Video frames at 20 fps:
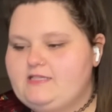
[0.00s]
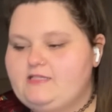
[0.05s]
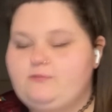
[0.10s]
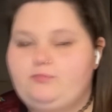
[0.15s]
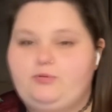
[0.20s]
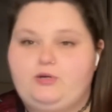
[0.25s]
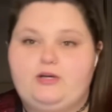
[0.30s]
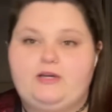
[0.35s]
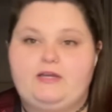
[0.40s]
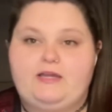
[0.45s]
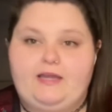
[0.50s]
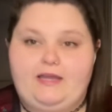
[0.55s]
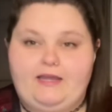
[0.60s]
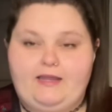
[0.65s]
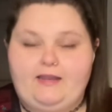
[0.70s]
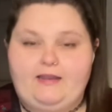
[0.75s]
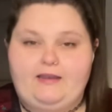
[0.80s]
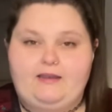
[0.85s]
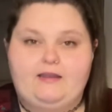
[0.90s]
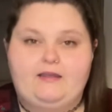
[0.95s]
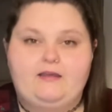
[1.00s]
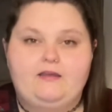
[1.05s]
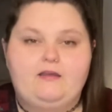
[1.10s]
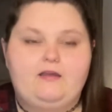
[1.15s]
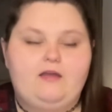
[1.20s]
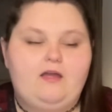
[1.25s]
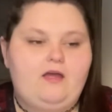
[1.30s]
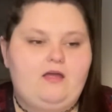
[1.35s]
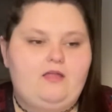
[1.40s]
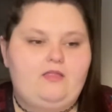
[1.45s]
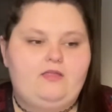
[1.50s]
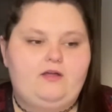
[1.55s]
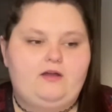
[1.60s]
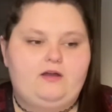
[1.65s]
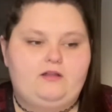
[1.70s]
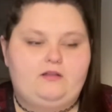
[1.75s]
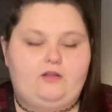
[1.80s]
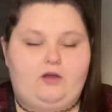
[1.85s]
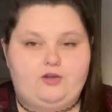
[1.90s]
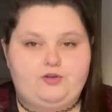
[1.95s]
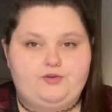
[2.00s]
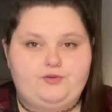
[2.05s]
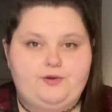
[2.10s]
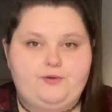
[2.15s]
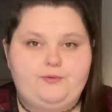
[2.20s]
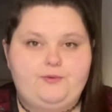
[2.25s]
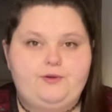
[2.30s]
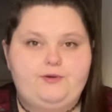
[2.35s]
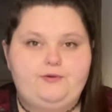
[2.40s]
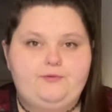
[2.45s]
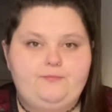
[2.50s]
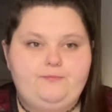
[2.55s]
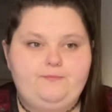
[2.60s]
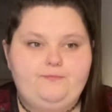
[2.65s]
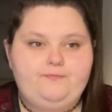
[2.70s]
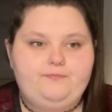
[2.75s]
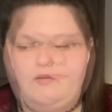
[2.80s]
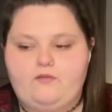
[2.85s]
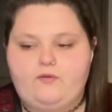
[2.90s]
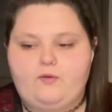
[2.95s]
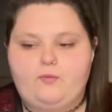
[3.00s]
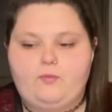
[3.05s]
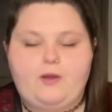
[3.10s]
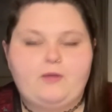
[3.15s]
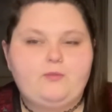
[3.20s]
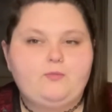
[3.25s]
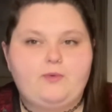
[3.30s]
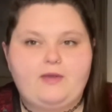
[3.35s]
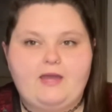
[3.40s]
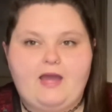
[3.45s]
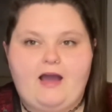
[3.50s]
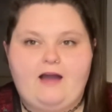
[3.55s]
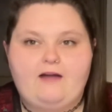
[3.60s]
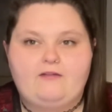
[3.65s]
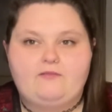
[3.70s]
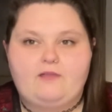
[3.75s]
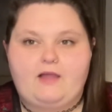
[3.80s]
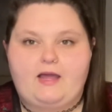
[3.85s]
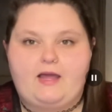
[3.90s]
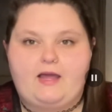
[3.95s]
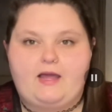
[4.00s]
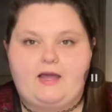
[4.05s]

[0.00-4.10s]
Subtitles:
put in the laundry room for when we have like...